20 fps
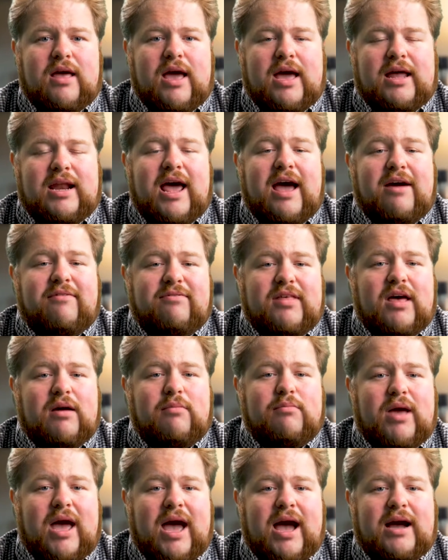and have
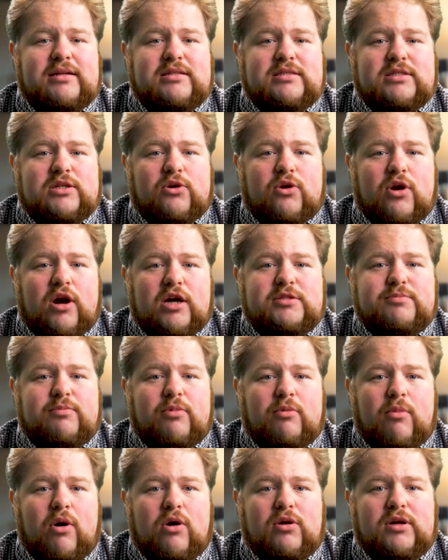them act as a
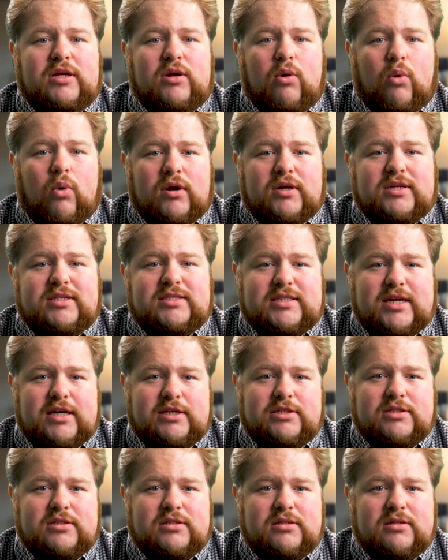cross-promoting
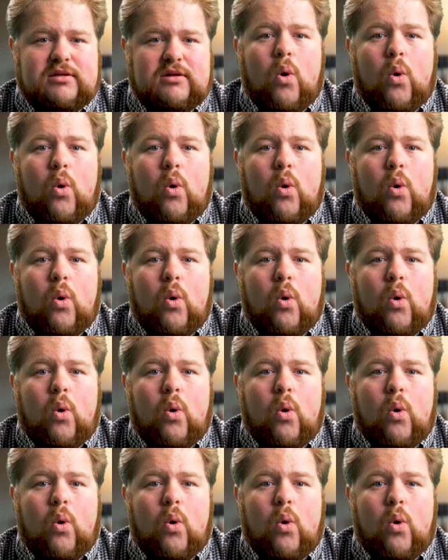organization,